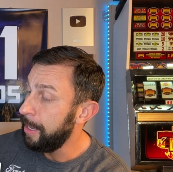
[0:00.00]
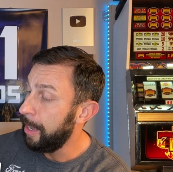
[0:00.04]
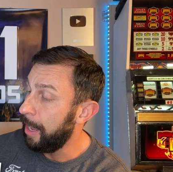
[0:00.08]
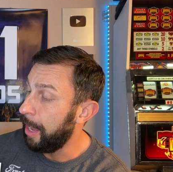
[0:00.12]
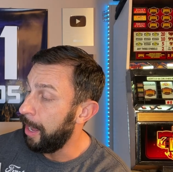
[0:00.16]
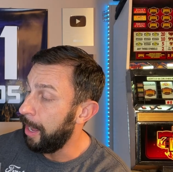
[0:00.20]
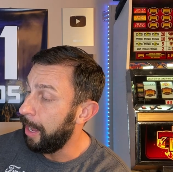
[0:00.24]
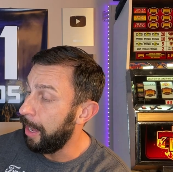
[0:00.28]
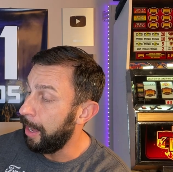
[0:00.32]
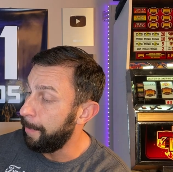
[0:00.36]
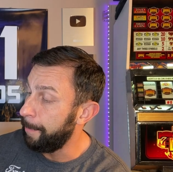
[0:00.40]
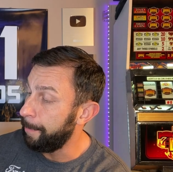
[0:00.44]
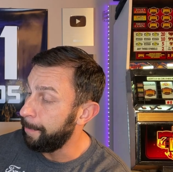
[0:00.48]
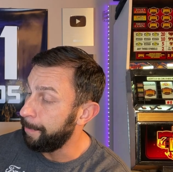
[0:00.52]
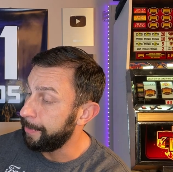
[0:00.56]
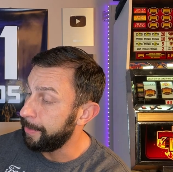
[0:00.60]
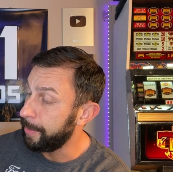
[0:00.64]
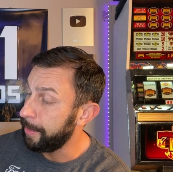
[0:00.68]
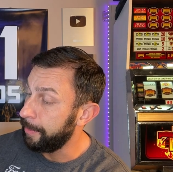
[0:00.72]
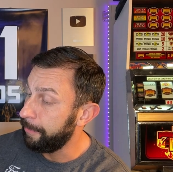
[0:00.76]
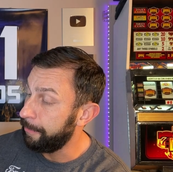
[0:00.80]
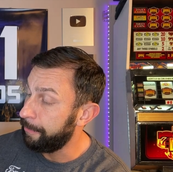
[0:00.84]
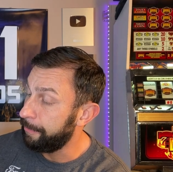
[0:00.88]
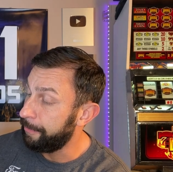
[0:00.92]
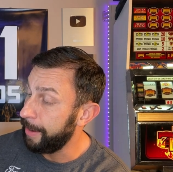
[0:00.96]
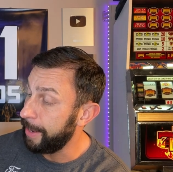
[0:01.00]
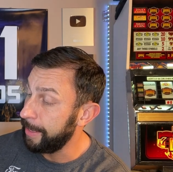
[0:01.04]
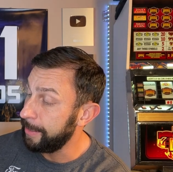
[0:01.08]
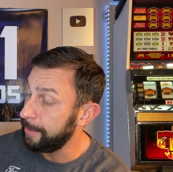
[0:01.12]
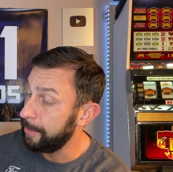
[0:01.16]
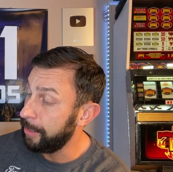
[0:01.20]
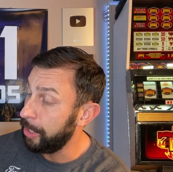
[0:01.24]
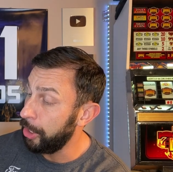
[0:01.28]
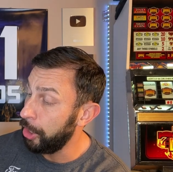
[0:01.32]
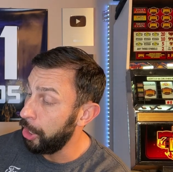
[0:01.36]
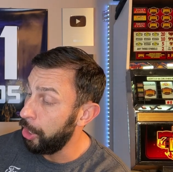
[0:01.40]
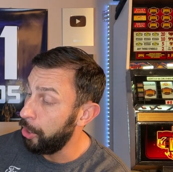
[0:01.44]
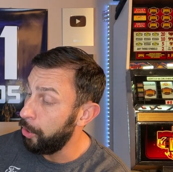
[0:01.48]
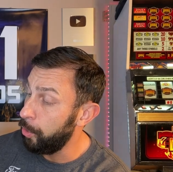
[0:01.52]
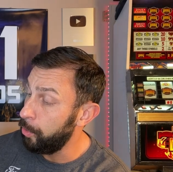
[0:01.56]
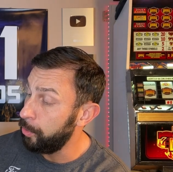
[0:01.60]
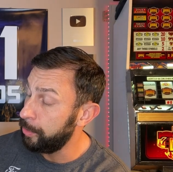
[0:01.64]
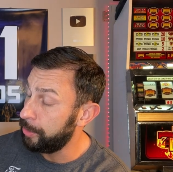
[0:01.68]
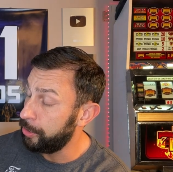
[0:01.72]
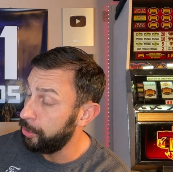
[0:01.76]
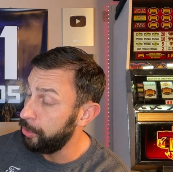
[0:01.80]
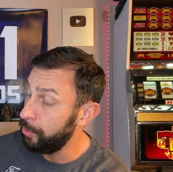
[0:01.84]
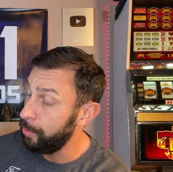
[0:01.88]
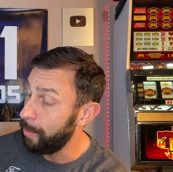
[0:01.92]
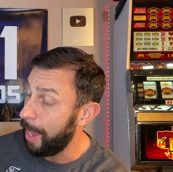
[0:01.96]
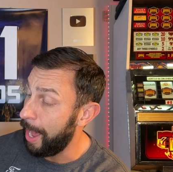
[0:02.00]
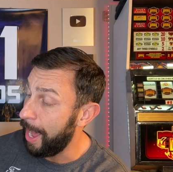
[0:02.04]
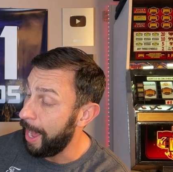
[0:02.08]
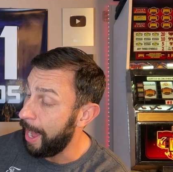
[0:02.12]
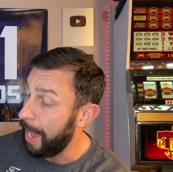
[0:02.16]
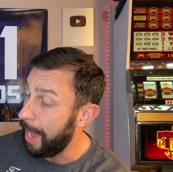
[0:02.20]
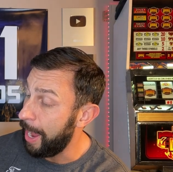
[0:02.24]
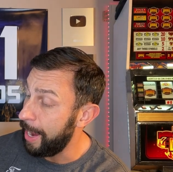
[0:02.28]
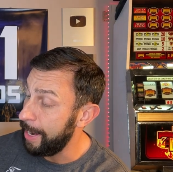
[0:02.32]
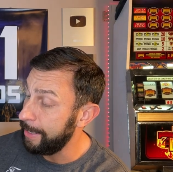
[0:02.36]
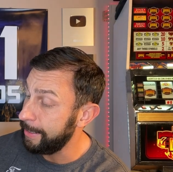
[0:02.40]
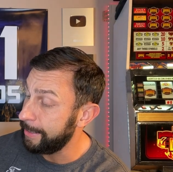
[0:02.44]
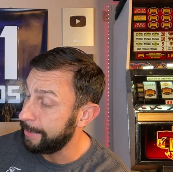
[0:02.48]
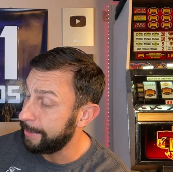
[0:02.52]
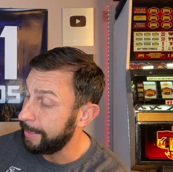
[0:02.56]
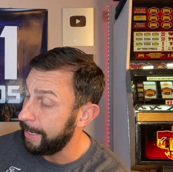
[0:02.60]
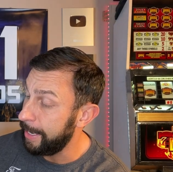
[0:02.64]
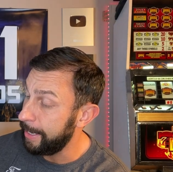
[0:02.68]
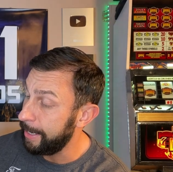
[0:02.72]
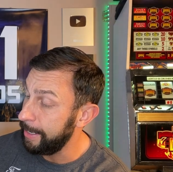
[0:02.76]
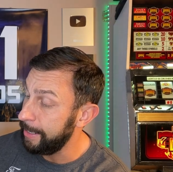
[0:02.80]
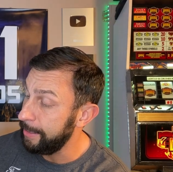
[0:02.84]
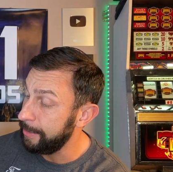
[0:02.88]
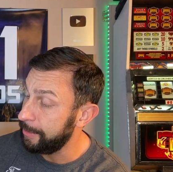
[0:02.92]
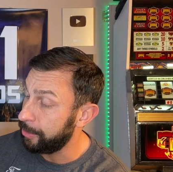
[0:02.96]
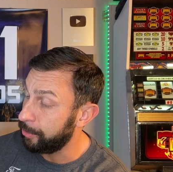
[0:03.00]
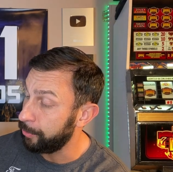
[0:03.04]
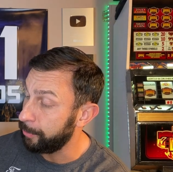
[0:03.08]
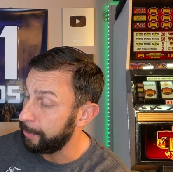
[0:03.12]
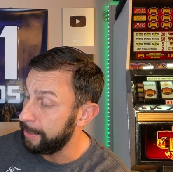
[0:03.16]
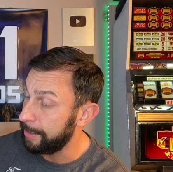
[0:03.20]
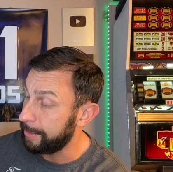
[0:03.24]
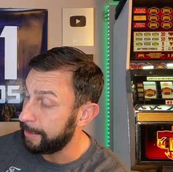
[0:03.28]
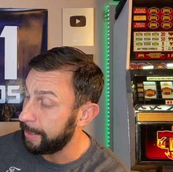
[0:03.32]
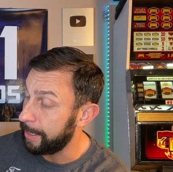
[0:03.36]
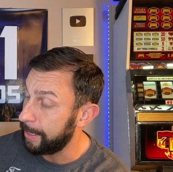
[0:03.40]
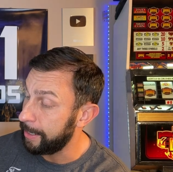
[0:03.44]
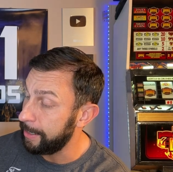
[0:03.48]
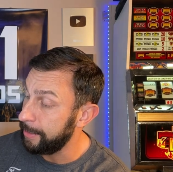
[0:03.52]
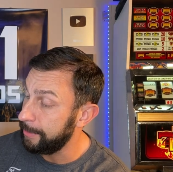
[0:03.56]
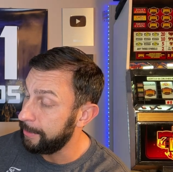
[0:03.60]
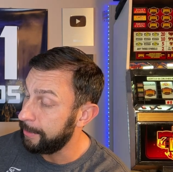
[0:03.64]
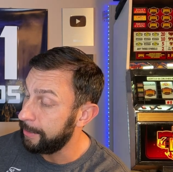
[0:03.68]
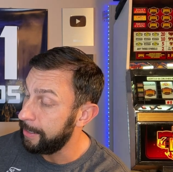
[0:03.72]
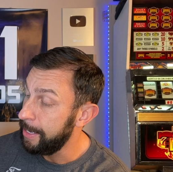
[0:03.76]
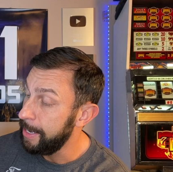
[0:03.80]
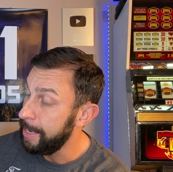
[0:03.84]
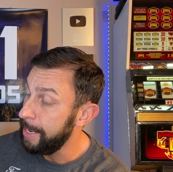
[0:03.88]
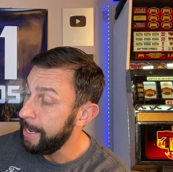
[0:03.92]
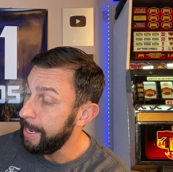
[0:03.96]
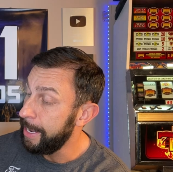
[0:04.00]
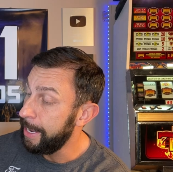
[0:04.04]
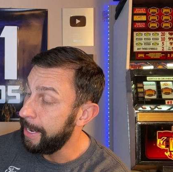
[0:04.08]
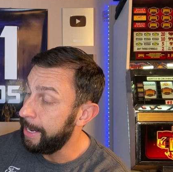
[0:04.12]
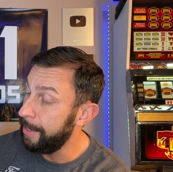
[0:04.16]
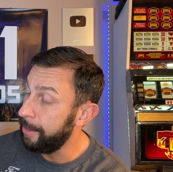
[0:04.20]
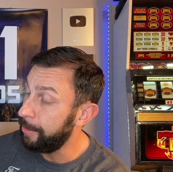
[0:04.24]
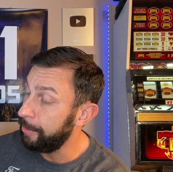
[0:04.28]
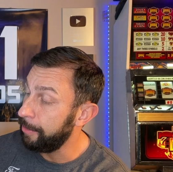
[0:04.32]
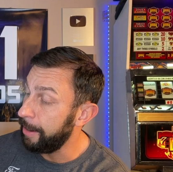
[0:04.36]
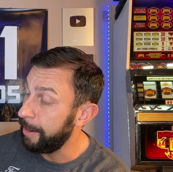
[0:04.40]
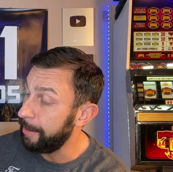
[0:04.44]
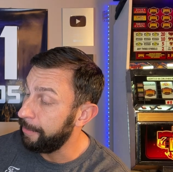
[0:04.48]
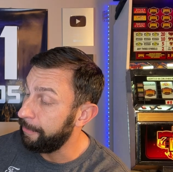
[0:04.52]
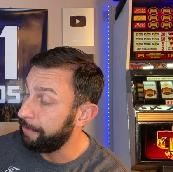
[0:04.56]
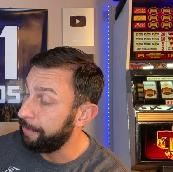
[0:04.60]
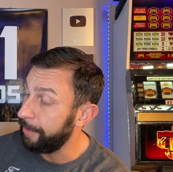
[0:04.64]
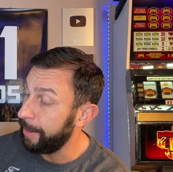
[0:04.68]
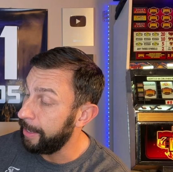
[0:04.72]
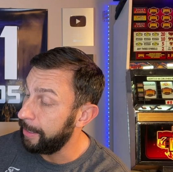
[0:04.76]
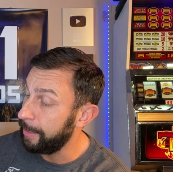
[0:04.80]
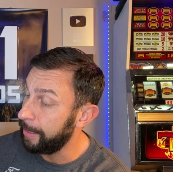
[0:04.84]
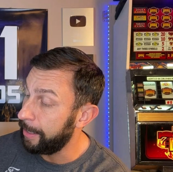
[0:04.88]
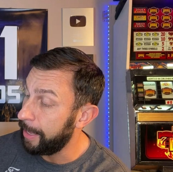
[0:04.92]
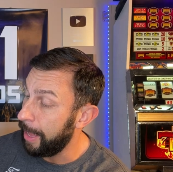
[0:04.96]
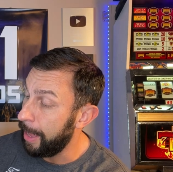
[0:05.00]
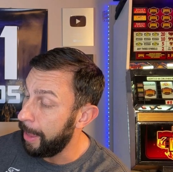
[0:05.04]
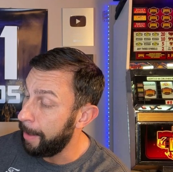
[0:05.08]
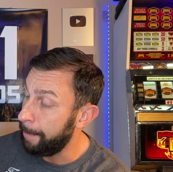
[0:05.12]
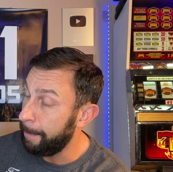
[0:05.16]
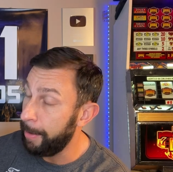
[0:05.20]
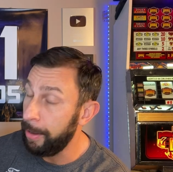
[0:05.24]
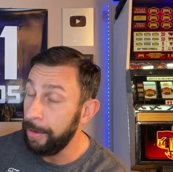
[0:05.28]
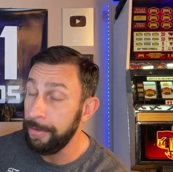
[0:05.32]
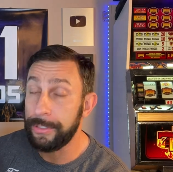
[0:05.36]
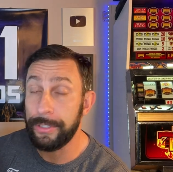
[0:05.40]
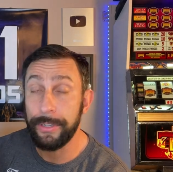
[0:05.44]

um, fan low to high settings, three settings, heater and fan combo.